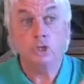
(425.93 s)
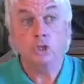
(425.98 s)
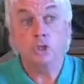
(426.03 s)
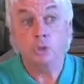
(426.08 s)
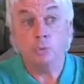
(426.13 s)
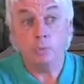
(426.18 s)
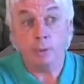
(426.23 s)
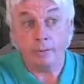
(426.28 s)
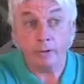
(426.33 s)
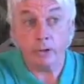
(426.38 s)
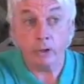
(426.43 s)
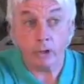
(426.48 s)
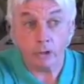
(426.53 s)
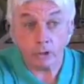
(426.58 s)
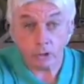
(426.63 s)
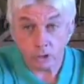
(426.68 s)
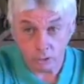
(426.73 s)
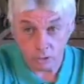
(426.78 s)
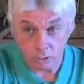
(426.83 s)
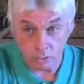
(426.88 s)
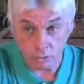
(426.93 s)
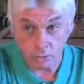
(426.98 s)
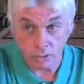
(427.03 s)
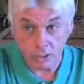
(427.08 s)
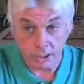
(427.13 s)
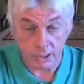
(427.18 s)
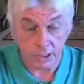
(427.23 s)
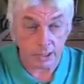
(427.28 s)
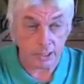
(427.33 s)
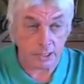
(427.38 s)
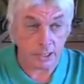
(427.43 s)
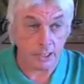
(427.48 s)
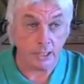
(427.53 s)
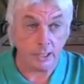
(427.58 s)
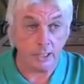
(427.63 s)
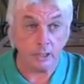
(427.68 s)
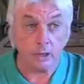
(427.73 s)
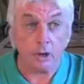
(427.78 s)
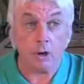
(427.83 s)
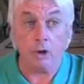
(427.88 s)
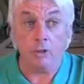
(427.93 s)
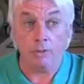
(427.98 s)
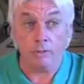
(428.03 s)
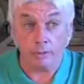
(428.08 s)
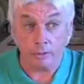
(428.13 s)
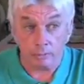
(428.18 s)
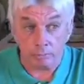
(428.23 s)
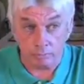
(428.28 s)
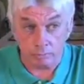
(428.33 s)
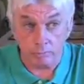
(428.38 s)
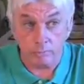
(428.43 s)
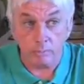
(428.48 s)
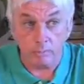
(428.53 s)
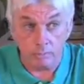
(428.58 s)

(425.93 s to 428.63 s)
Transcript: You have got to succeed on the